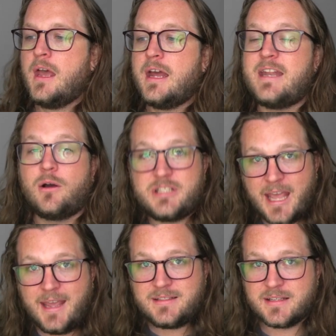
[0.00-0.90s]
Now,
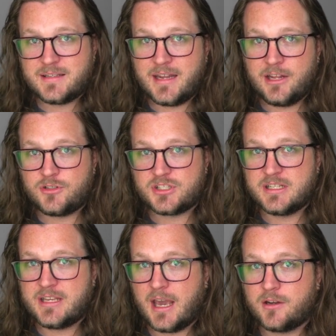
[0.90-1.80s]
tanks is an
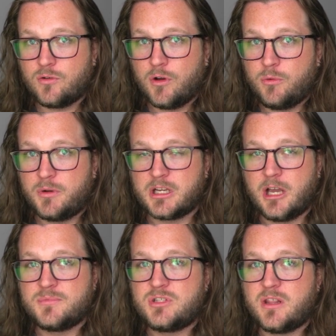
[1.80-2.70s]
interesting category when it
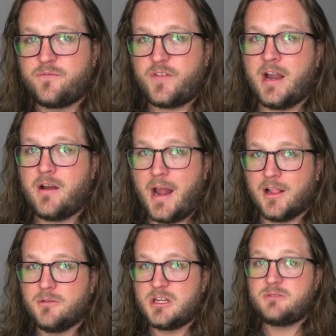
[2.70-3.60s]
comes to the fire
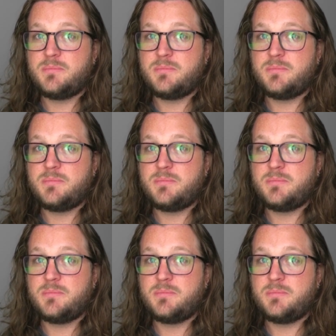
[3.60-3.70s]
element,